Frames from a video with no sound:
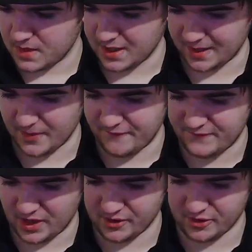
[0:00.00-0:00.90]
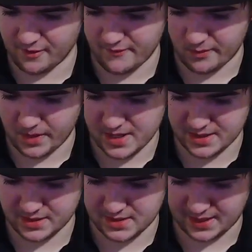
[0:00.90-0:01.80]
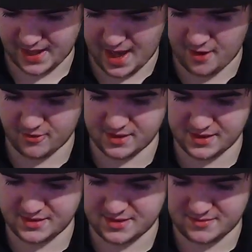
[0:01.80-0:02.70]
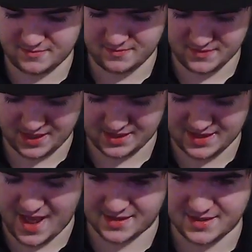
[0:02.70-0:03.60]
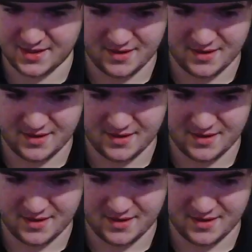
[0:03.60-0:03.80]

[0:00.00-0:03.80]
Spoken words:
I'm a failure of a man and a coward at that.